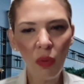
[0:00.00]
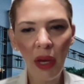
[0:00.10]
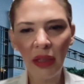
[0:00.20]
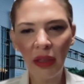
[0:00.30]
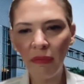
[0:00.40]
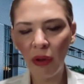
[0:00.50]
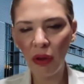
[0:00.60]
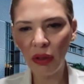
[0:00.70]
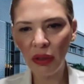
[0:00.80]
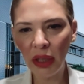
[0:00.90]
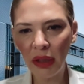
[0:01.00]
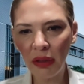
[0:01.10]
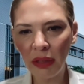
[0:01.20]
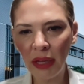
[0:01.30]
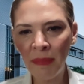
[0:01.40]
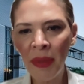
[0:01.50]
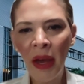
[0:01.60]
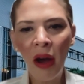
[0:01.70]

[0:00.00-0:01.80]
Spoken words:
weight involuntarily,